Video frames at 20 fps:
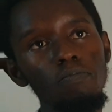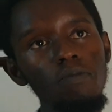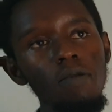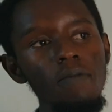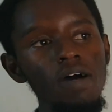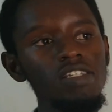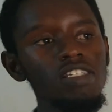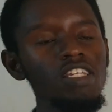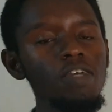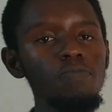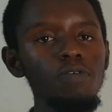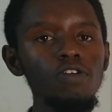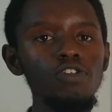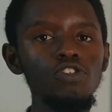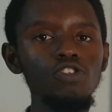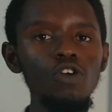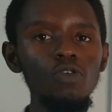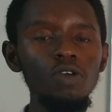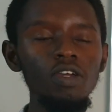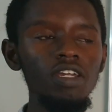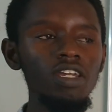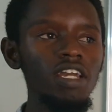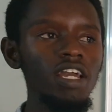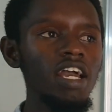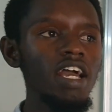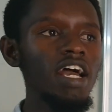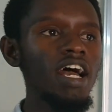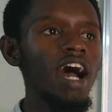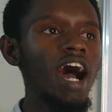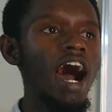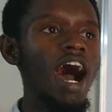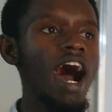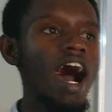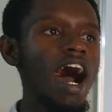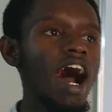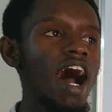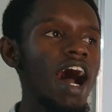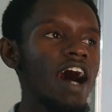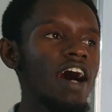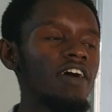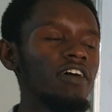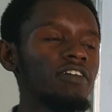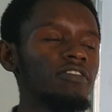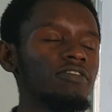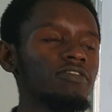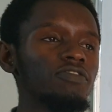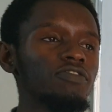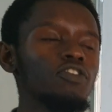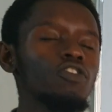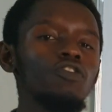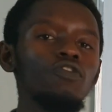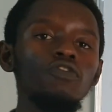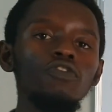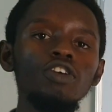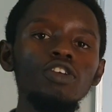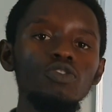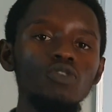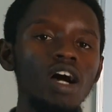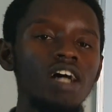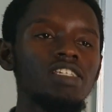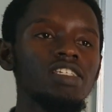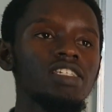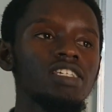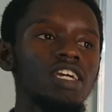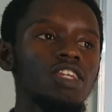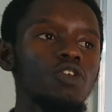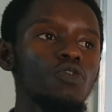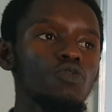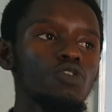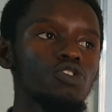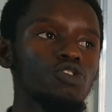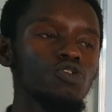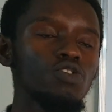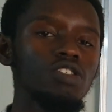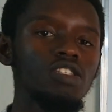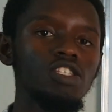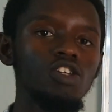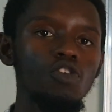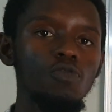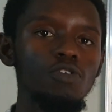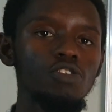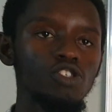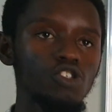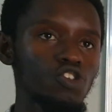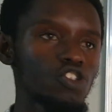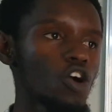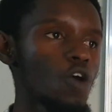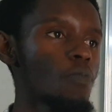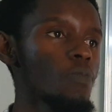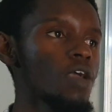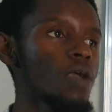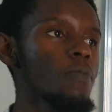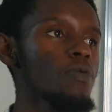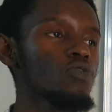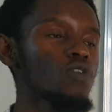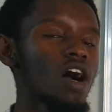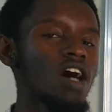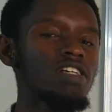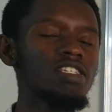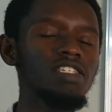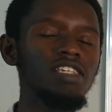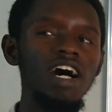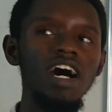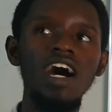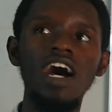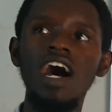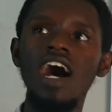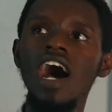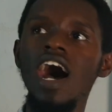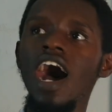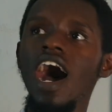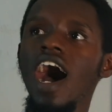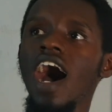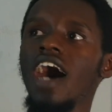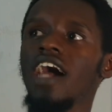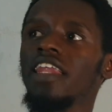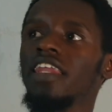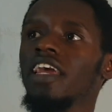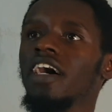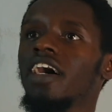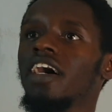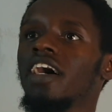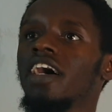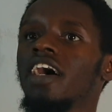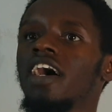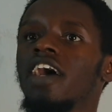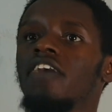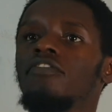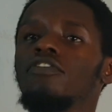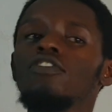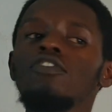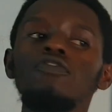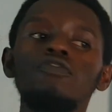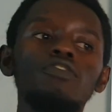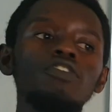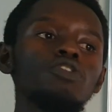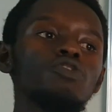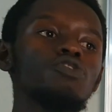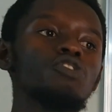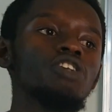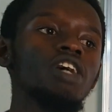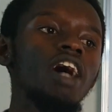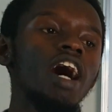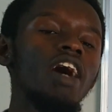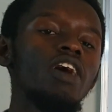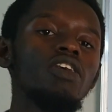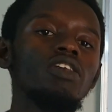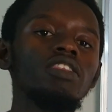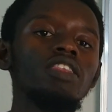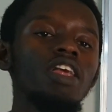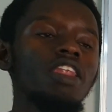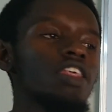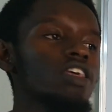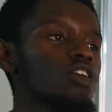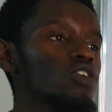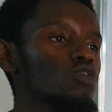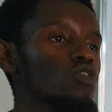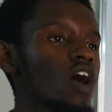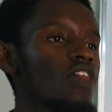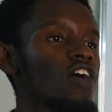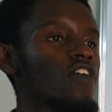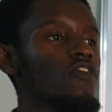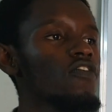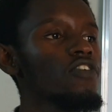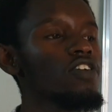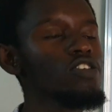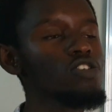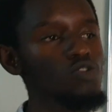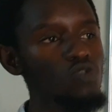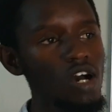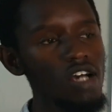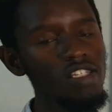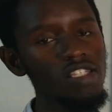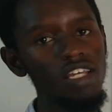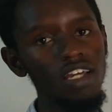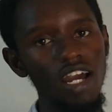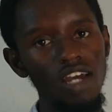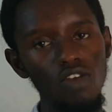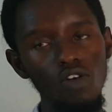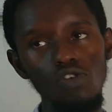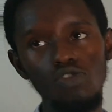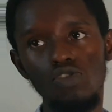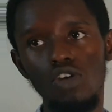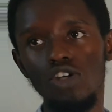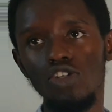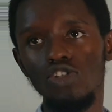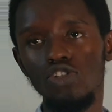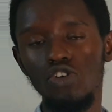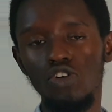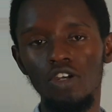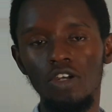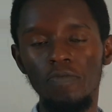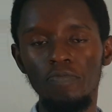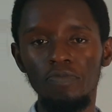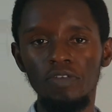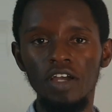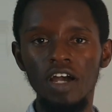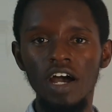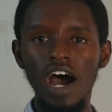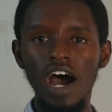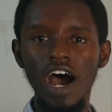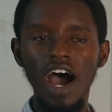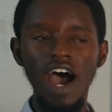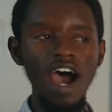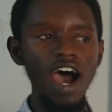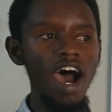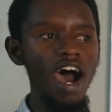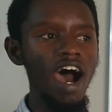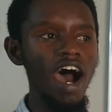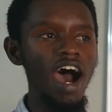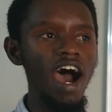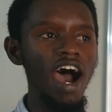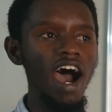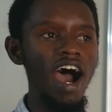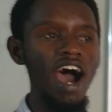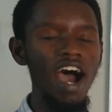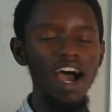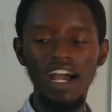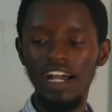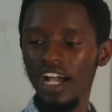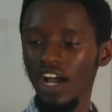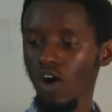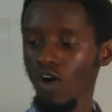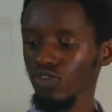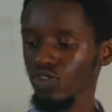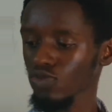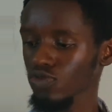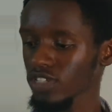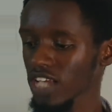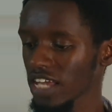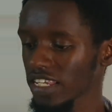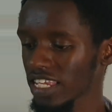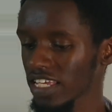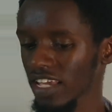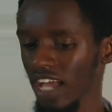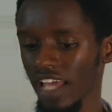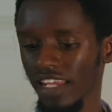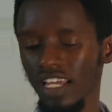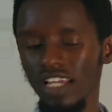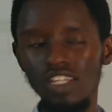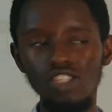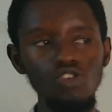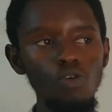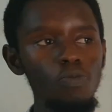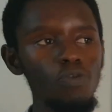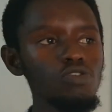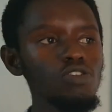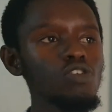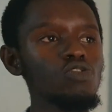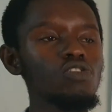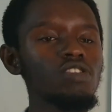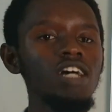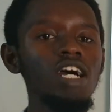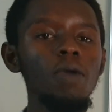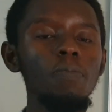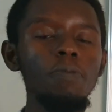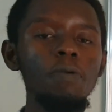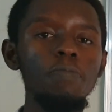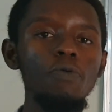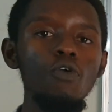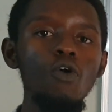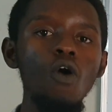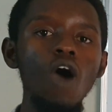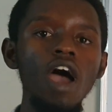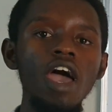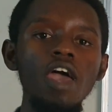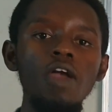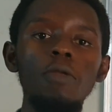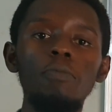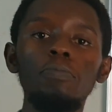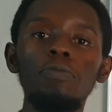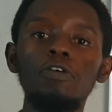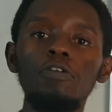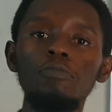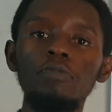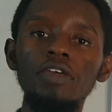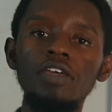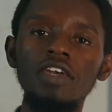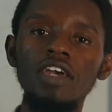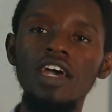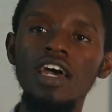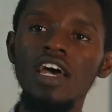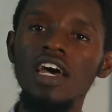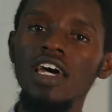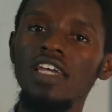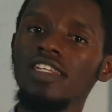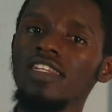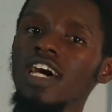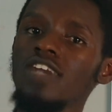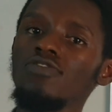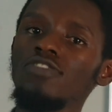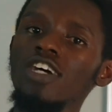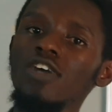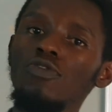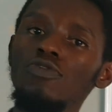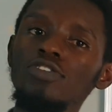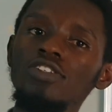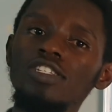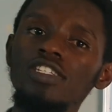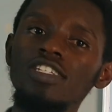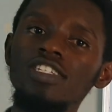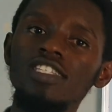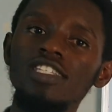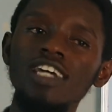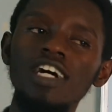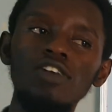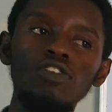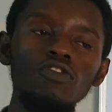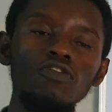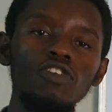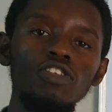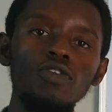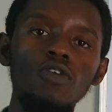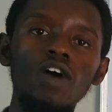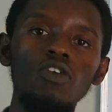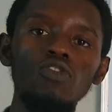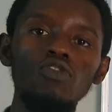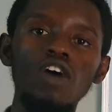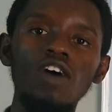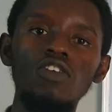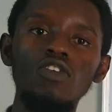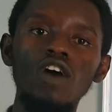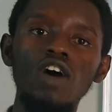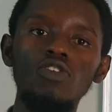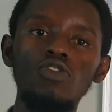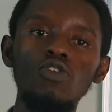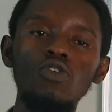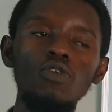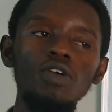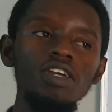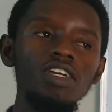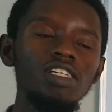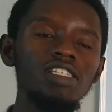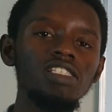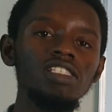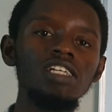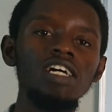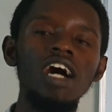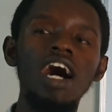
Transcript: Members, keep enjoying. Feel free to ask any questions in the comment section. I'll be able to answer. And feel free to share the link to other friends so as they can also enjoy. Also today, I take this opportunity to thank people who are helping me. Nanaja Christine, thank you for the work you are doing.